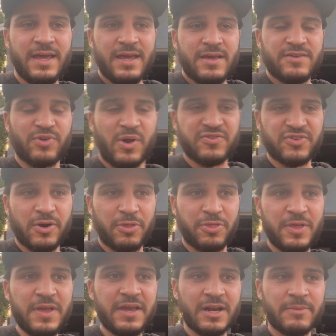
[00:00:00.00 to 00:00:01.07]
So I started
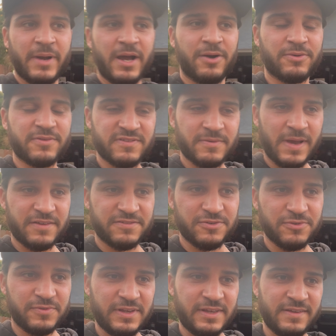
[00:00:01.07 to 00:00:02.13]
thinking about some
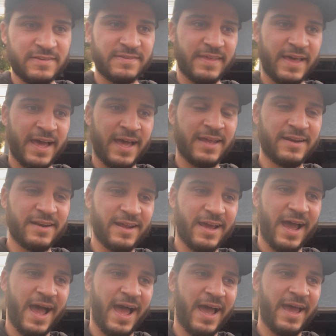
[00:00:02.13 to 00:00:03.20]
SUVs that
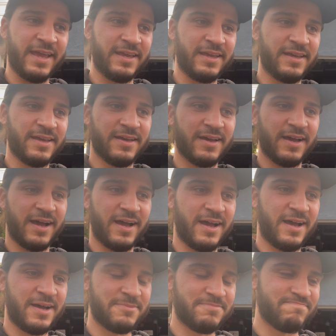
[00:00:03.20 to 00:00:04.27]
I
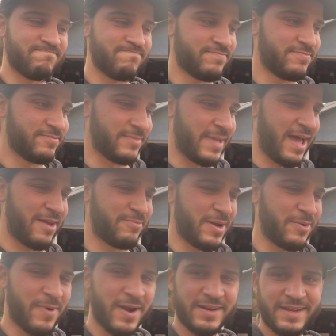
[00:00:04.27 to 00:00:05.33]
had
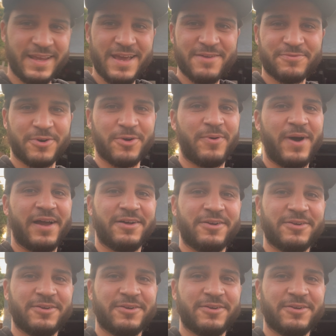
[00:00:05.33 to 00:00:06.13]
been wanting to get for a while.